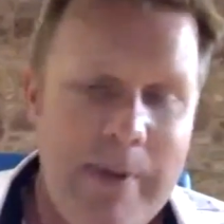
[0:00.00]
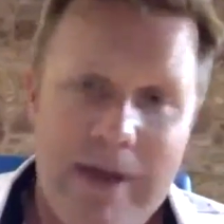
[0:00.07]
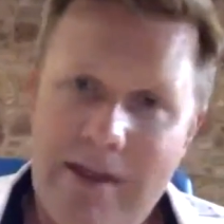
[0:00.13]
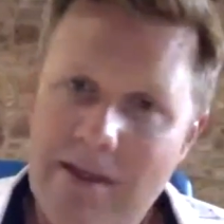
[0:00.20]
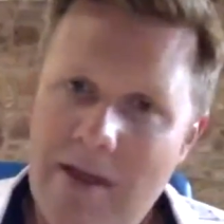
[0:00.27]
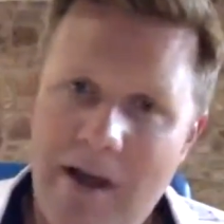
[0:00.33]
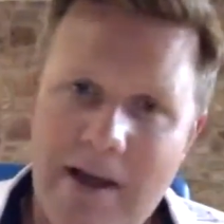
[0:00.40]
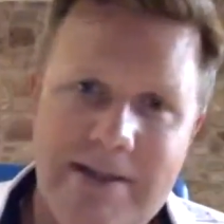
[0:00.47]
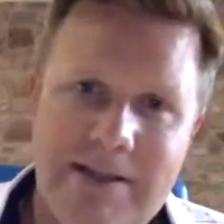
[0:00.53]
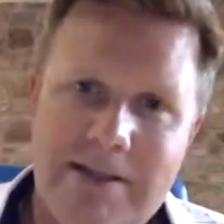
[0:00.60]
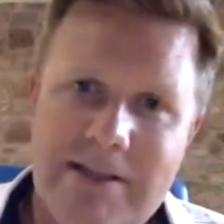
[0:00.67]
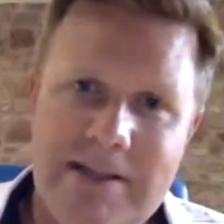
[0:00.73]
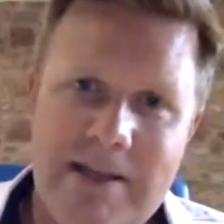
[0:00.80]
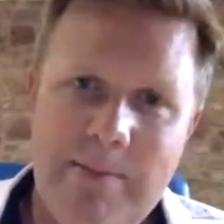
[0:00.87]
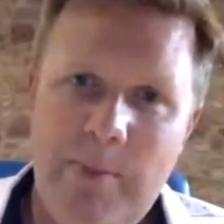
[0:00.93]
it nice and
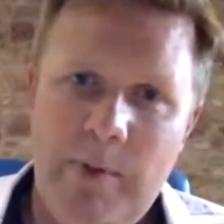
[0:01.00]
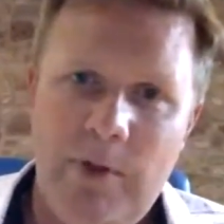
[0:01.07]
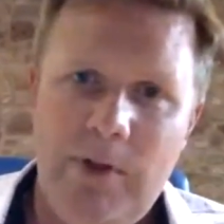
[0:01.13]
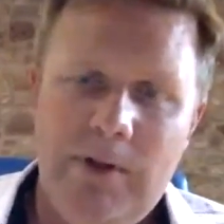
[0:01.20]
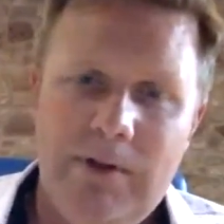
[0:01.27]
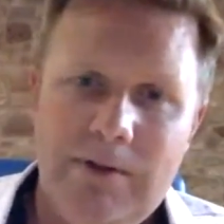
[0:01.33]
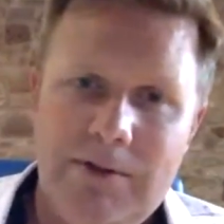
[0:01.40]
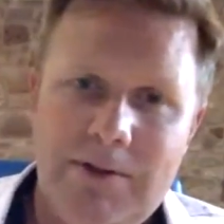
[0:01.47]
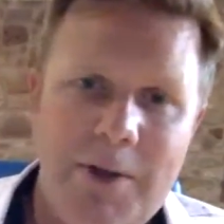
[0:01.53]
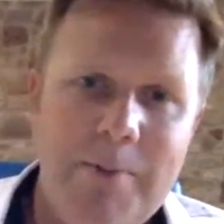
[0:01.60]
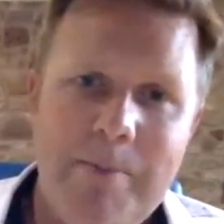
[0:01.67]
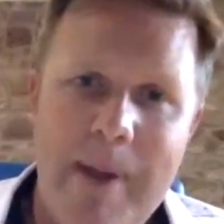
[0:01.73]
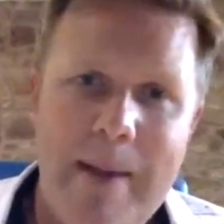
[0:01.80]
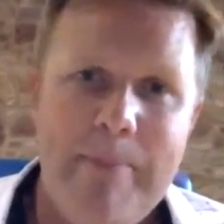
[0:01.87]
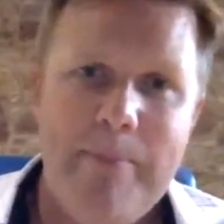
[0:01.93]
simple. Don't
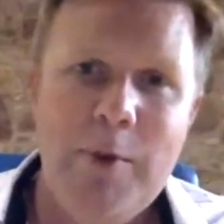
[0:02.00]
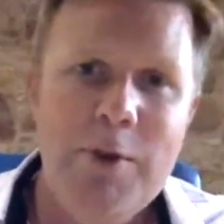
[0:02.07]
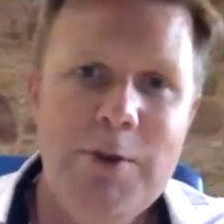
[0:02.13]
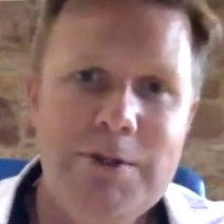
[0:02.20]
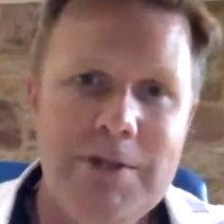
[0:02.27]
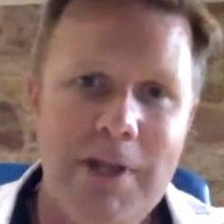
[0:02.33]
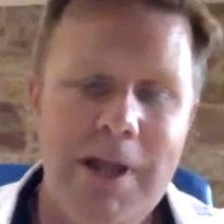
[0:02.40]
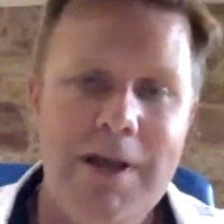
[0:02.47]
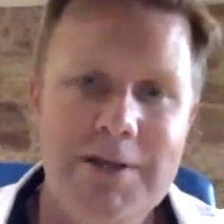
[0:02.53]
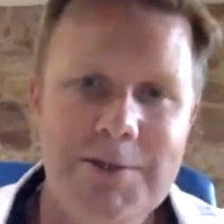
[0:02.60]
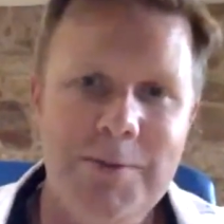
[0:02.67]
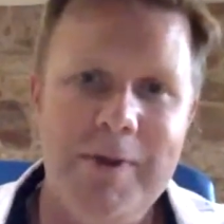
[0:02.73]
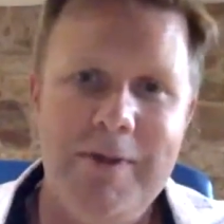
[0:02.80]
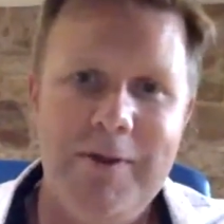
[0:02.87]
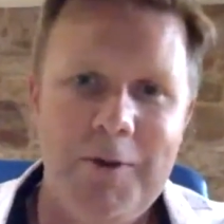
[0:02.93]
bamboozle us
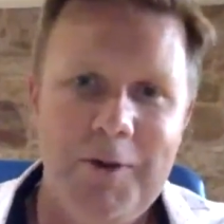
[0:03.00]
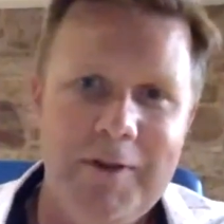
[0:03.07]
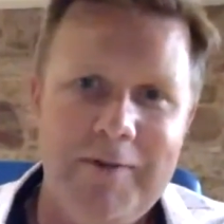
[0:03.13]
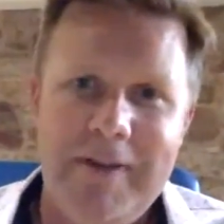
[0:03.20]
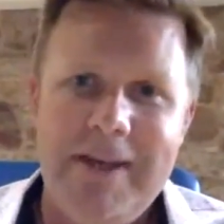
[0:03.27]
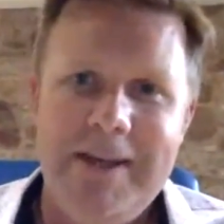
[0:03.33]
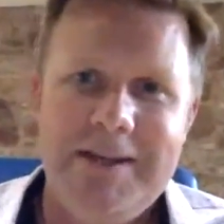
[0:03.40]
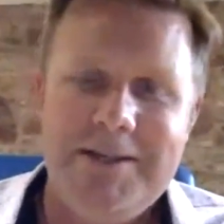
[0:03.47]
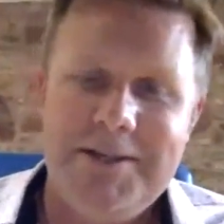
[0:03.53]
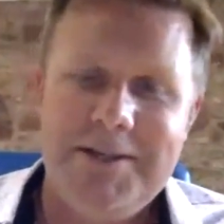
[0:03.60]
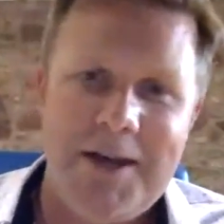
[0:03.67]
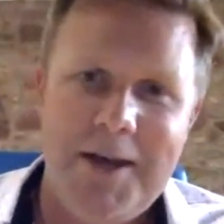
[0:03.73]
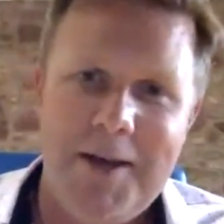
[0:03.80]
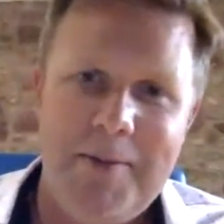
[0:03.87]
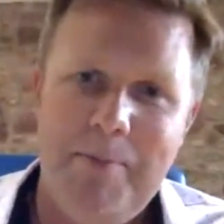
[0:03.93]
with all of these
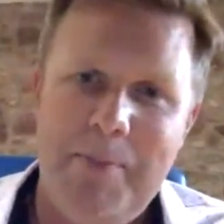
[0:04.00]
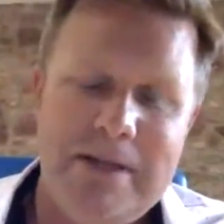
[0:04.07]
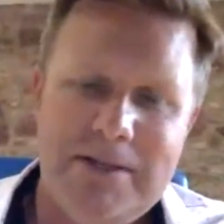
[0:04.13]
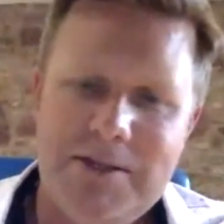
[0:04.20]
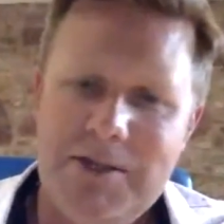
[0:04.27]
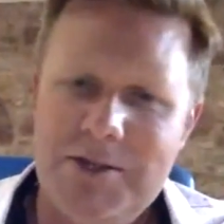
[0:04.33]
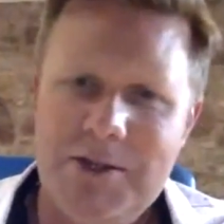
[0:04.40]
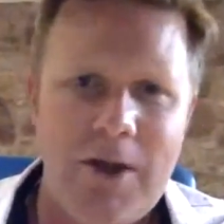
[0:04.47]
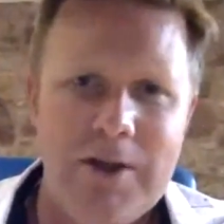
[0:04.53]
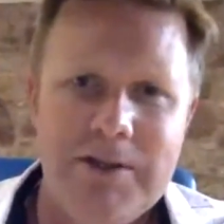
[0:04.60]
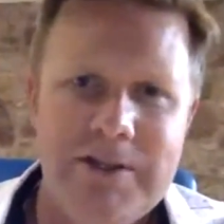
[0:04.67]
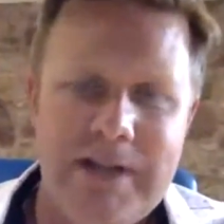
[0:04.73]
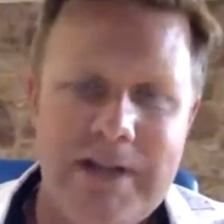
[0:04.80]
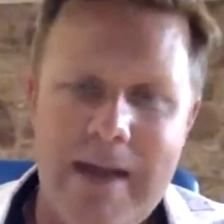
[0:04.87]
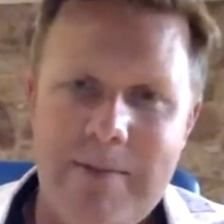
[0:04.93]
business
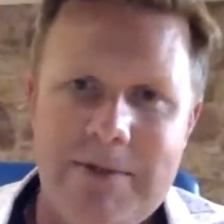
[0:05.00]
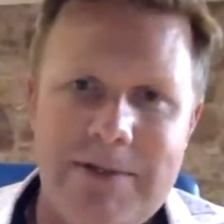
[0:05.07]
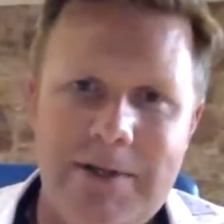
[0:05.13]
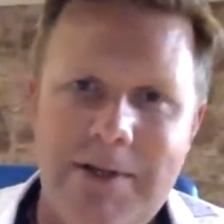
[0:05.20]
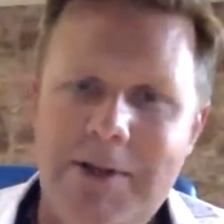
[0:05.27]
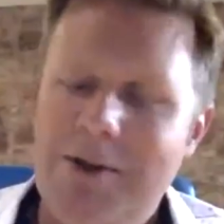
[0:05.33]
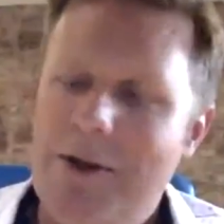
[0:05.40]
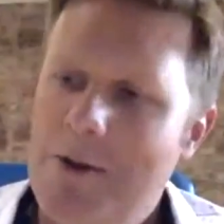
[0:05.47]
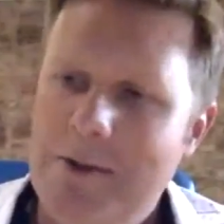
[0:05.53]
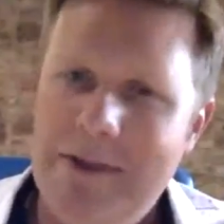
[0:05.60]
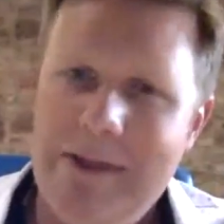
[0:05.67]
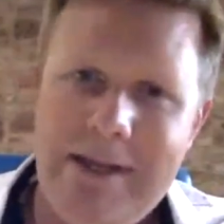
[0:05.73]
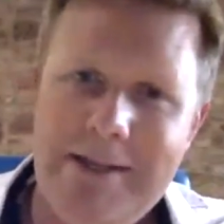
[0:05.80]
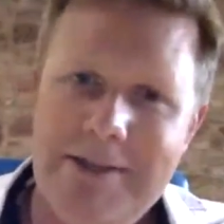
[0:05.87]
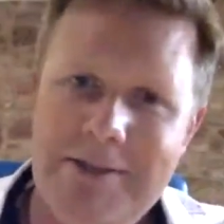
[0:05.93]
concepts. You don't
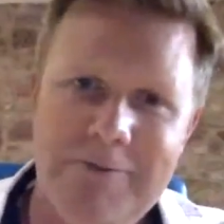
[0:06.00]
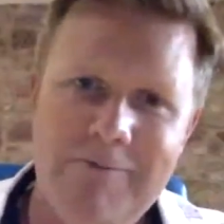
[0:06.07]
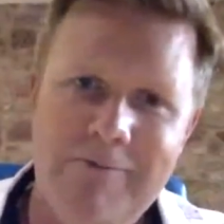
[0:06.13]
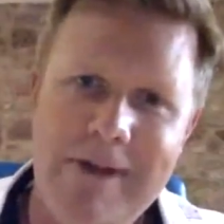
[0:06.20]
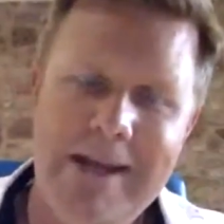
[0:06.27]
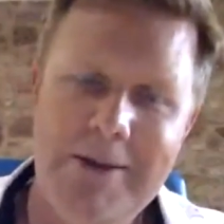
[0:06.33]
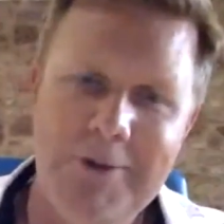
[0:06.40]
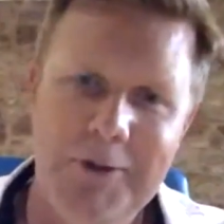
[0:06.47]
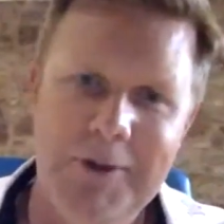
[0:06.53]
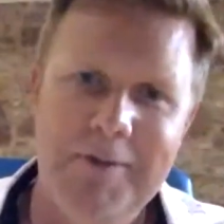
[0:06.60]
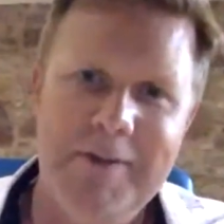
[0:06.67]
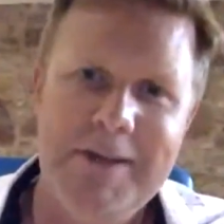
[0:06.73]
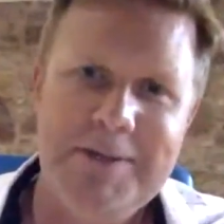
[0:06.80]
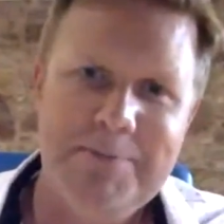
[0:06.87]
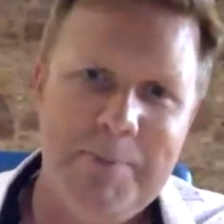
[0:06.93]
need to read all of
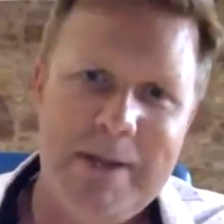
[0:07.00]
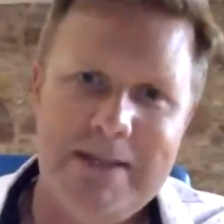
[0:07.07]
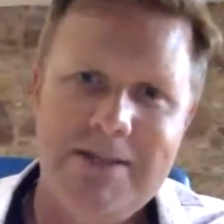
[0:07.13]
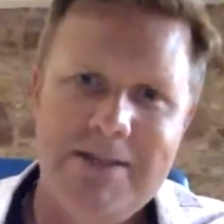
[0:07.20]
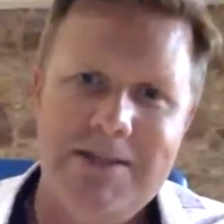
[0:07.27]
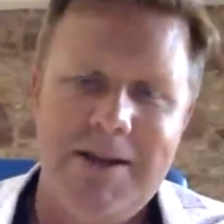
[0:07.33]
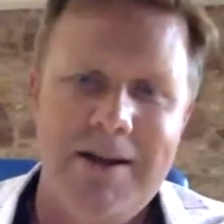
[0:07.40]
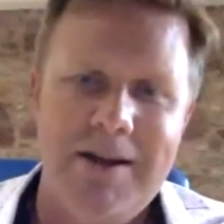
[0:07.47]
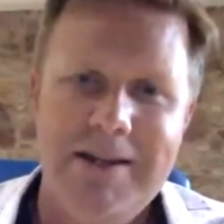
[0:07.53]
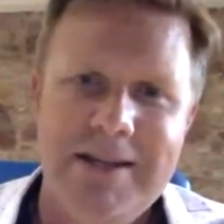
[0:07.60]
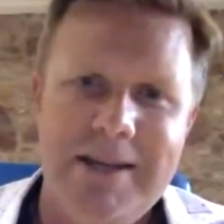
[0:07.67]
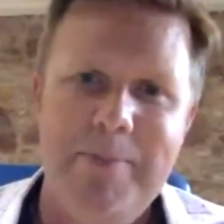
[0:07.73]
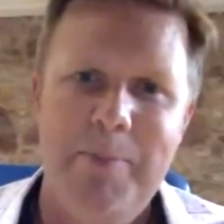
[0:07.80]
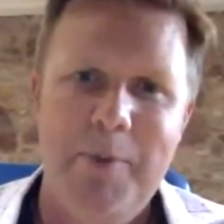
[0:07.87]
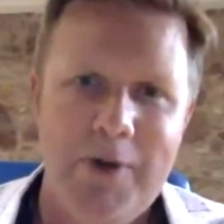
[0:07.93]
these business
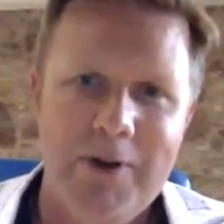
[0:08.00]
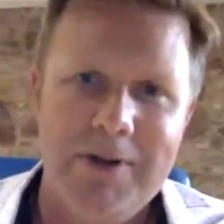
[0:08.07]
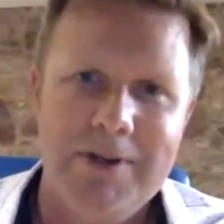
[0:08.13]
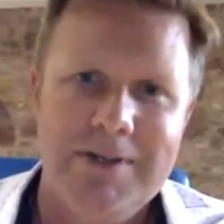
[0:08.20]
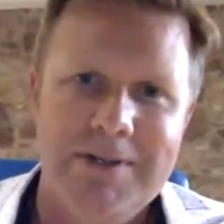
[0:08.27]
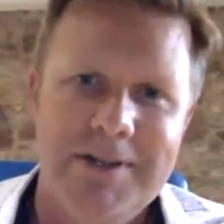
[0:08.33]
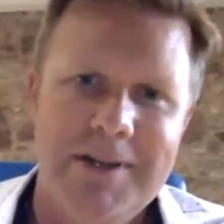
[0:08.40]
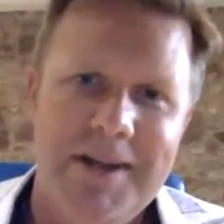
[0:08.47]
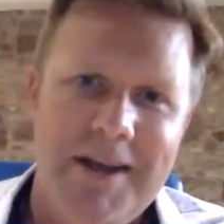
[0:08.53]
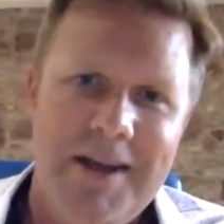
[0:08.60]
idea books.